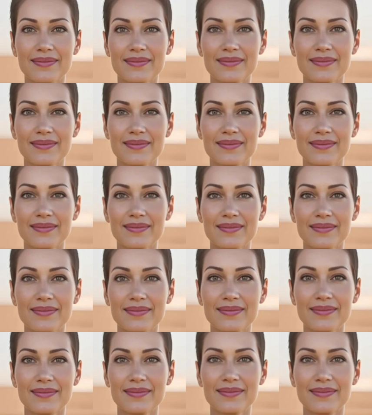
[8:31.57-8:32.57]

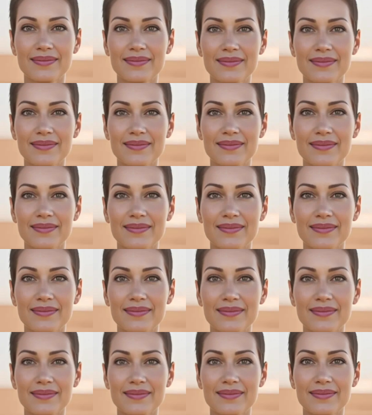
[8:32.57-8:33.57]

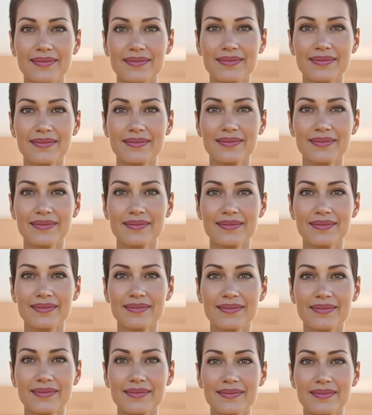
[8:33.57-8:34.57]

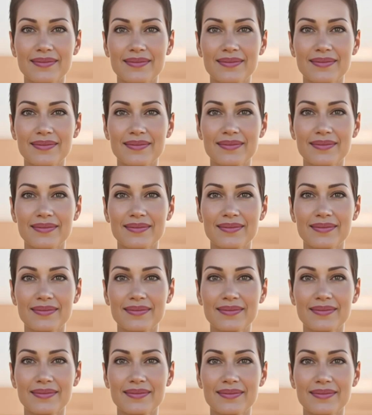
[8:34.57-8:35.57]

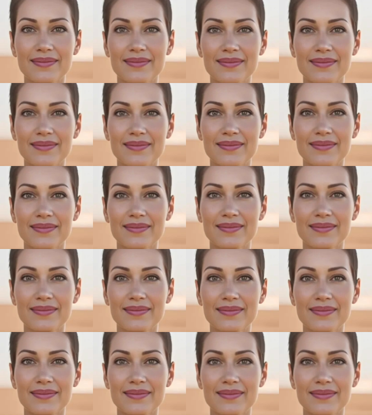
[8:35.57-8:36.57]

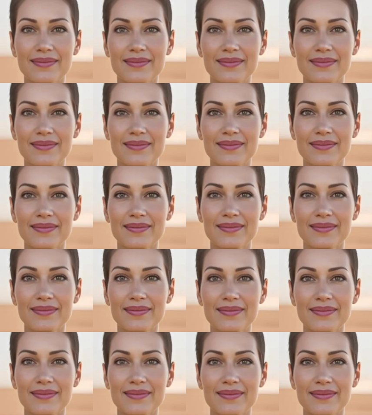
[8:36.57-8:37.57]

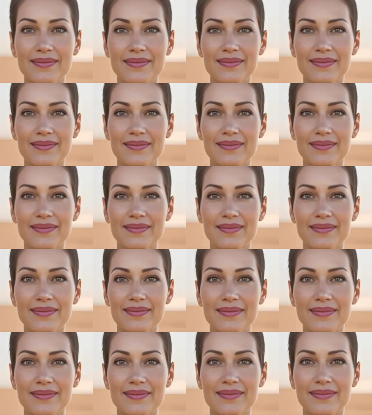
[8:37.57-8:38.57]

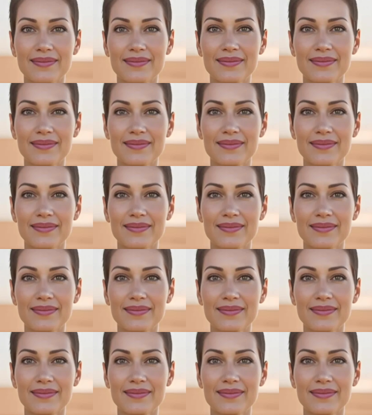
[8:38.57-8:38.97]
(silent)